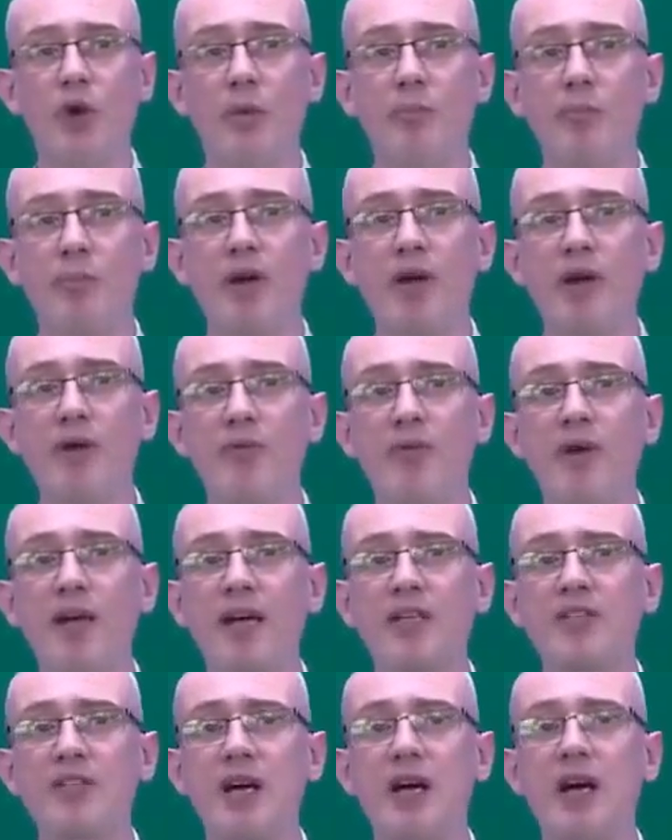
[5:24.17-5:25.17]
a
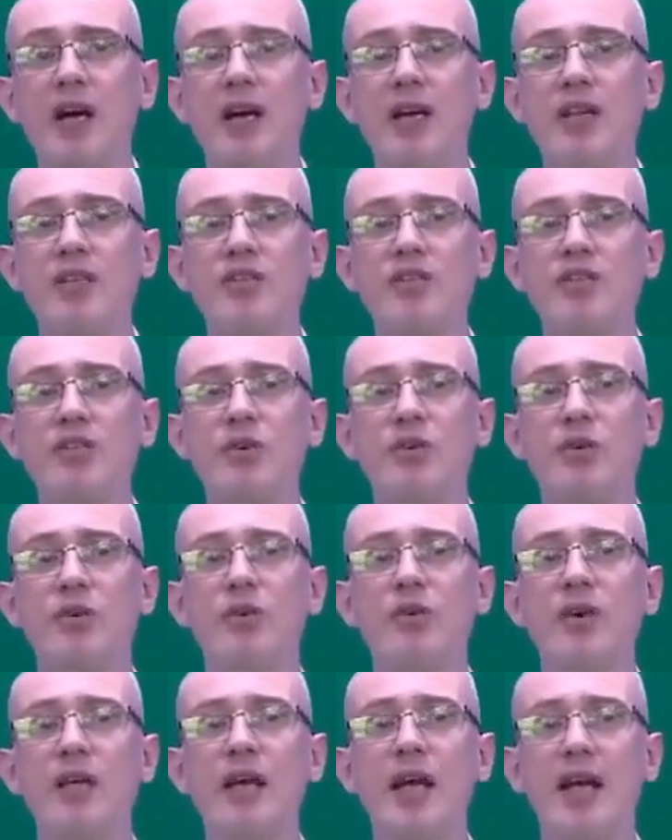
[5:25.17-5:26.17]
perfect
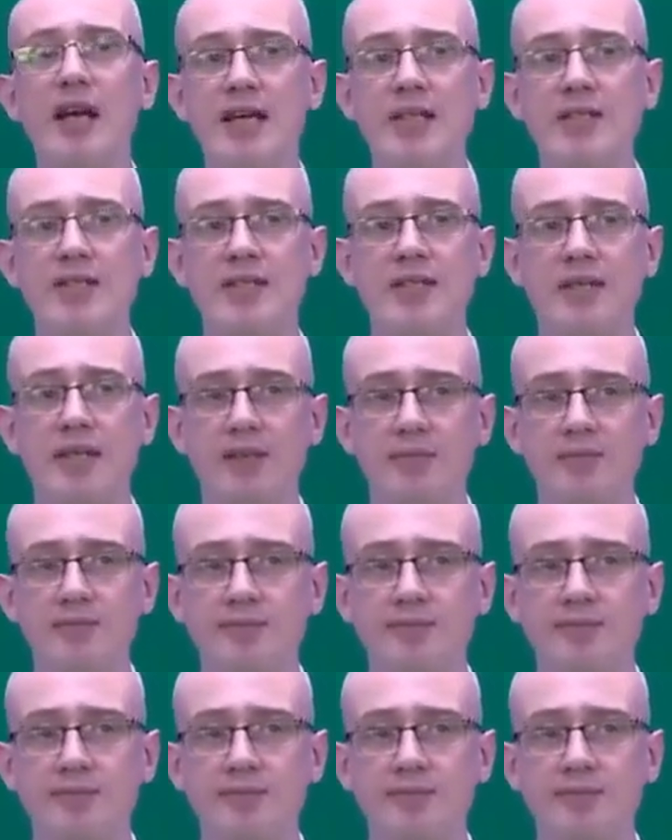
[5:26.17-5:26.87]
high-scoring answer.